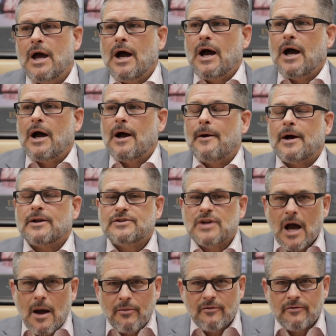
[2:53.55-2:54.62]
on
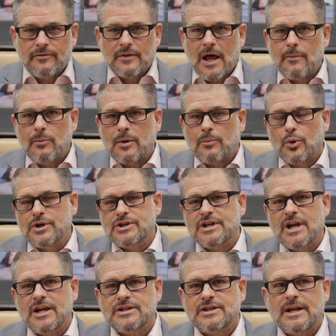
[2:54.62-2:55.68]
top of Lineman
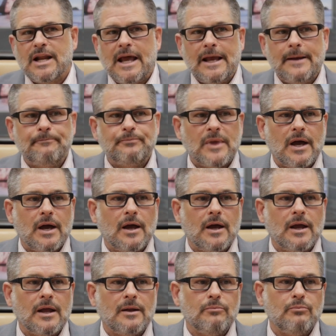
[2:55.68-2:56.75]
Appreciation Day
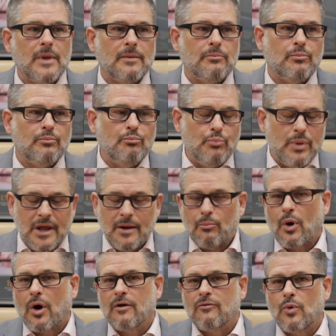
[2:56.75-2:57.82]
and being
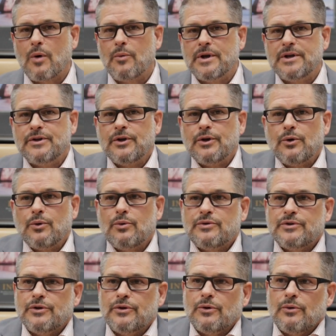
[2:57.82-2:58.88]
part of what we do
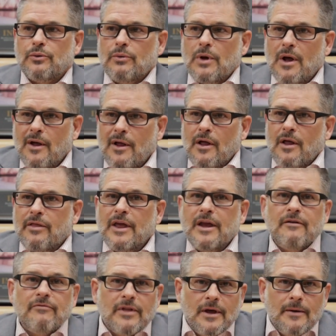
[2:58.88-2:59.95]
to
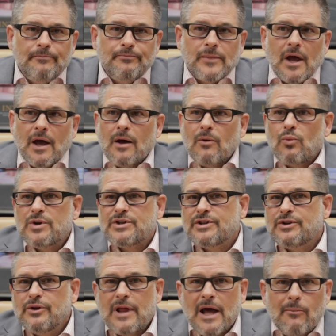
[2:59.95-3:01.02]
think of them, we
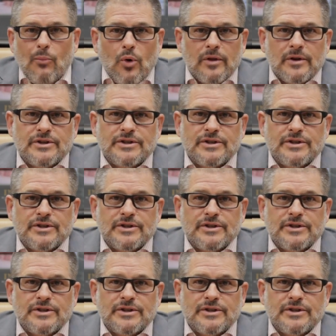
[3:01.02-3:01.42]
should do that more than